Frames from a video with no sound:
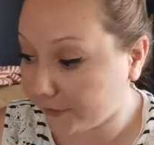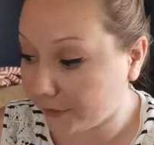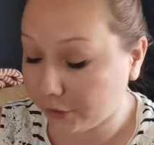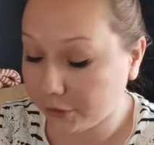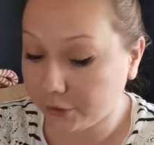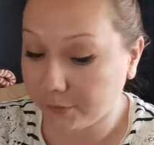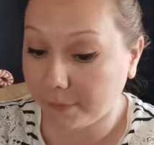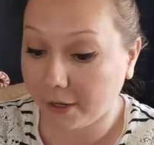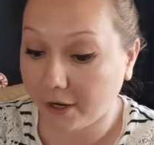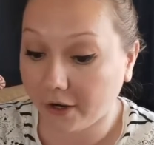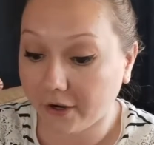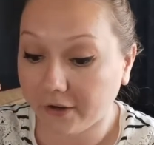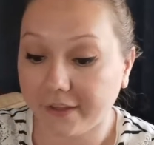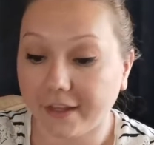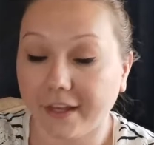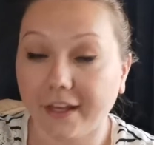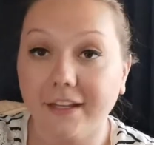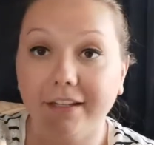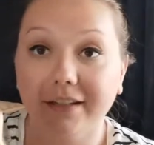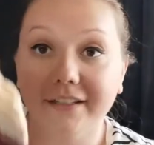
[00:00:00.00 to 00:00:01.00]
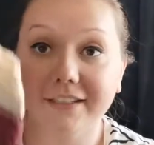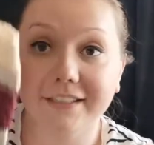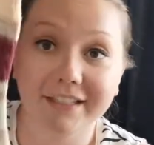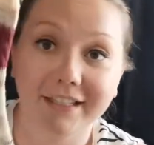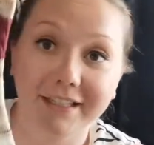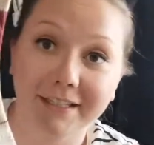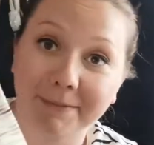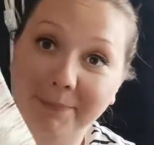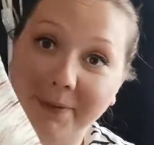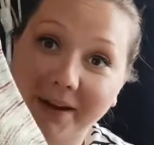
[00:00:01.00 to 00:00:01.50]
finished pair then is
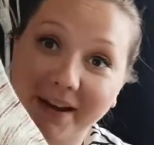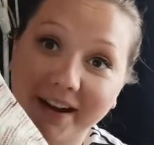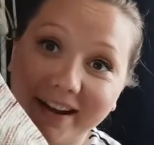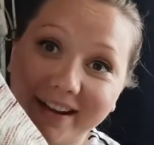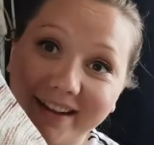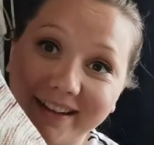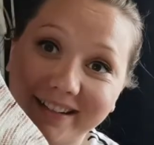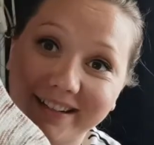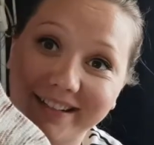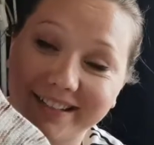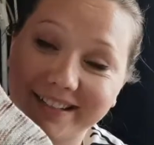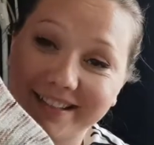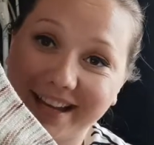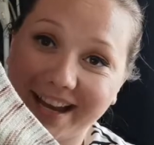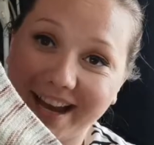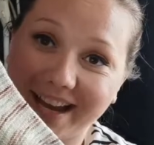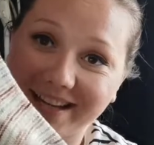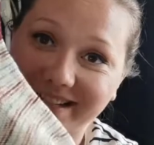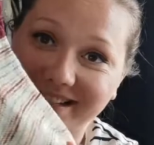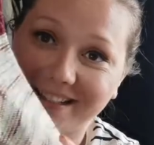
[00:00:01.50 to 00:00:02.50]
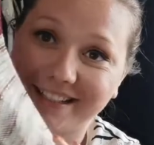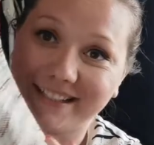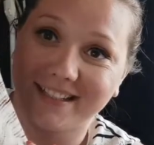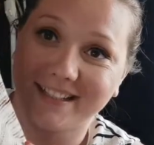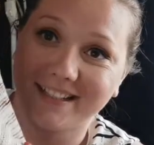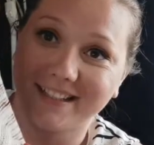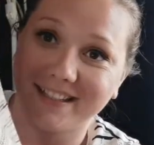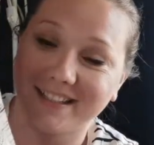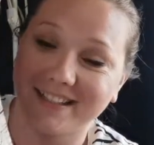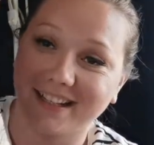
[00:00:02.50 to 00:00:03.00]
this pair, because I actually
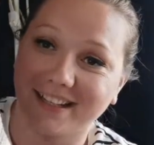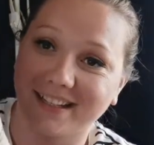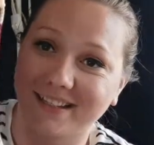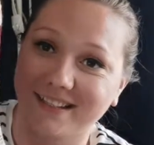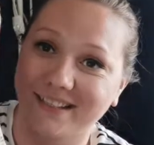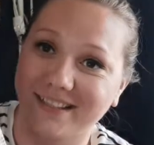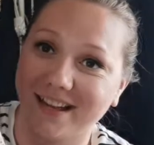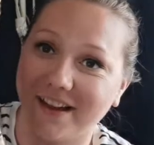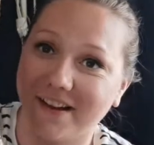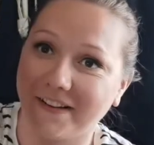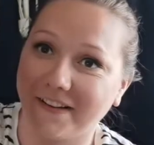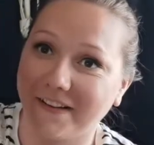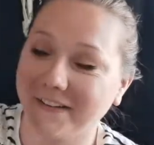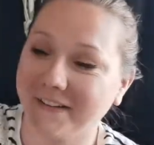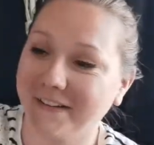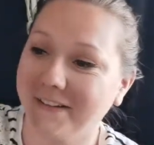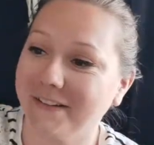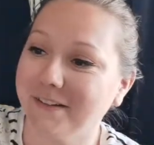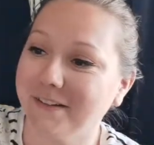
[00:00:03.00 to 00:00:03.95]
knit the second sock.